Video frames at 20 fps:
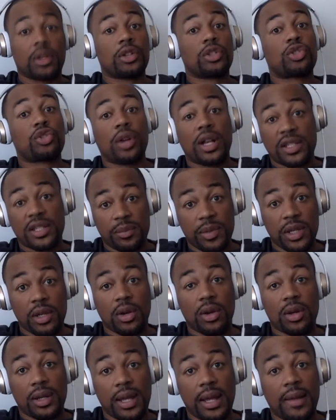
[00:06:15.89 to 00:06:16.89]
Trust me
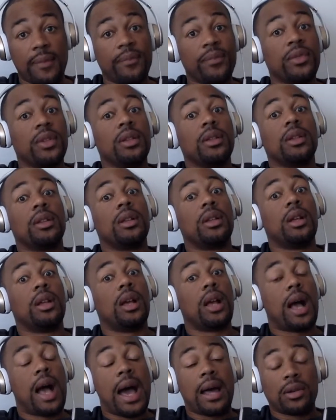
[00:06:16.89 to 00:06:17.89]
on that.
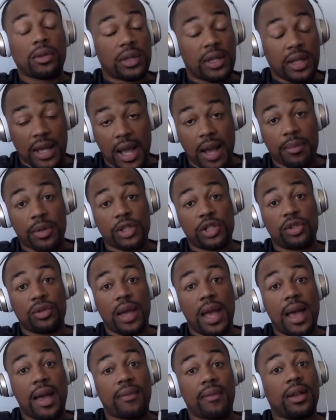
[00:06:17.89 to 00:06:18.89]
I don't care how much you
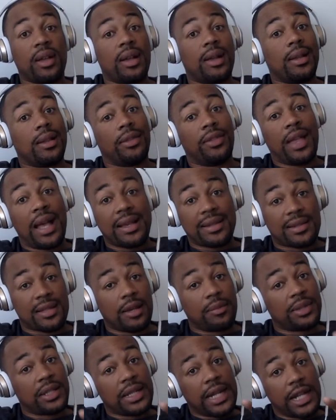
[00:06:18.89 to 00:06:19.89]
have. That's
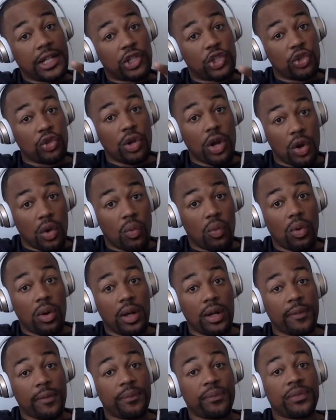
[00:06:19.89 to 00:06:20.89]
something that you don't
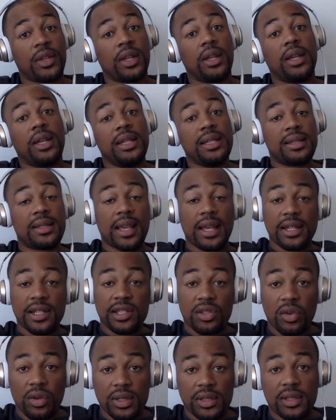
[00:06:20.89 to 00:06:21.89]
want. He said
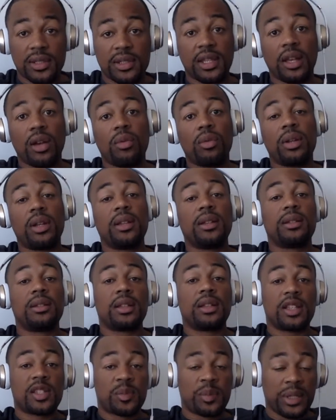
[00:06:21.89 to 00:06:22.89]
he's going to deal with it.
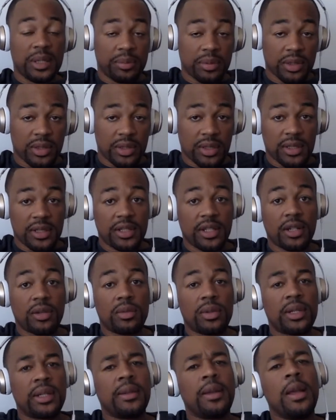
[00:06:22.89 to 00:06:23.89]
His people are going to deal
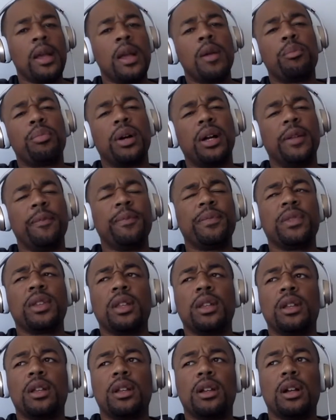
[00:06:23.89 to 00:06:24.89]
with it.
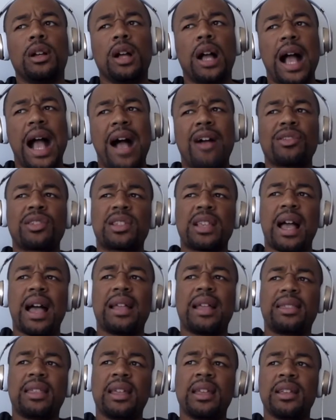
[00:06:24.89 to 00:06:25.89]
But
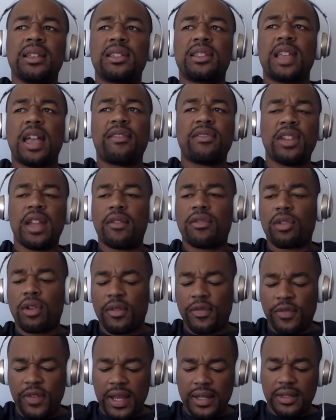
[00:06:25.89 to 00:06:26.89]
outside things have never
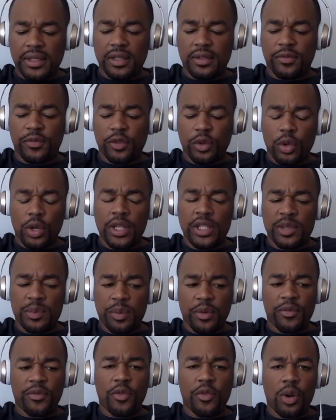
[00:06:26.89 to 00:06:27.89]
affected Floyd's
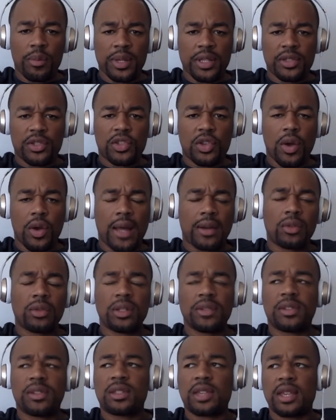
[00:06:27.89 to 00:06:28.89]
performance, so I
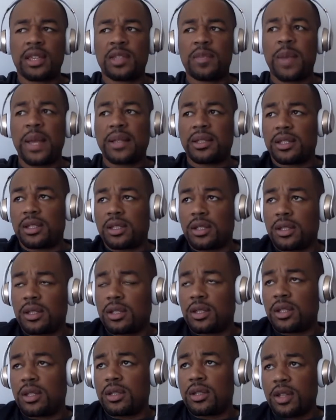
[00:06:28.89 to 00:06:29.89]
don't expect
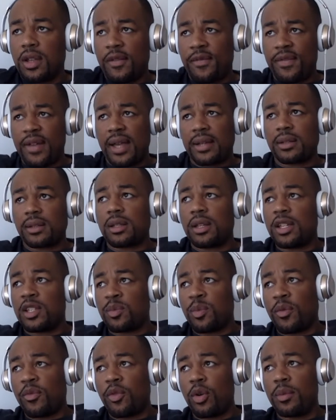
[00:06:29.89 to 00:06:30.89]
it to affect
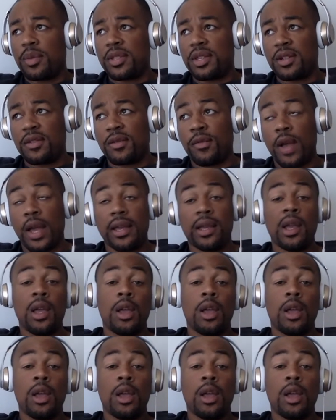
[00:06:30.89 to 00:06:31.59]
his performance in a fight.